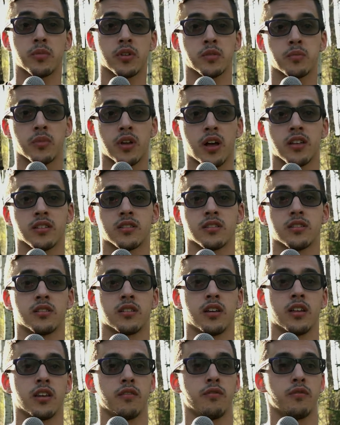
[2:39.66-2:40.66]

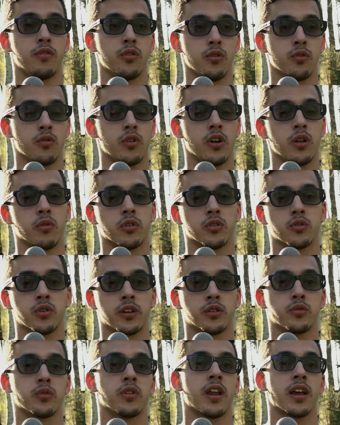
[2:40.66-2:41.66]
and if you really want to
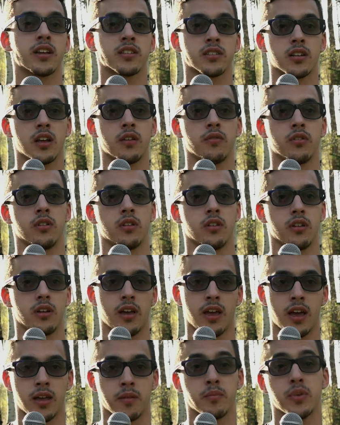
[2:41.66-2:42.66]
get to the next level
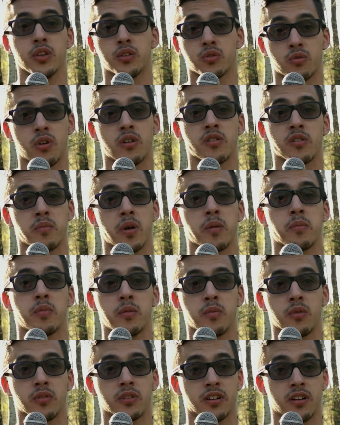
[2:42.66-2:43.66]
and be surrounded by
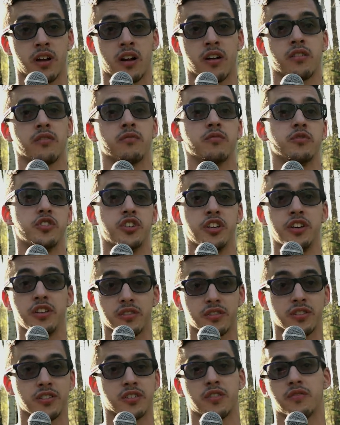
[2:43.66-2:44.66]
people that are
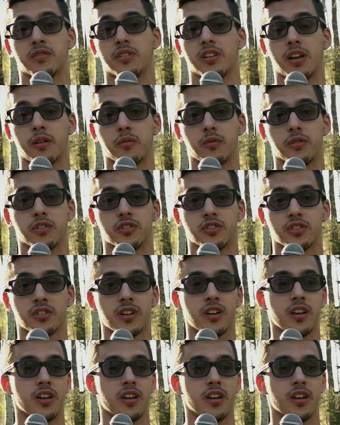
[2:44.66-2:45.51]
geniuses of the language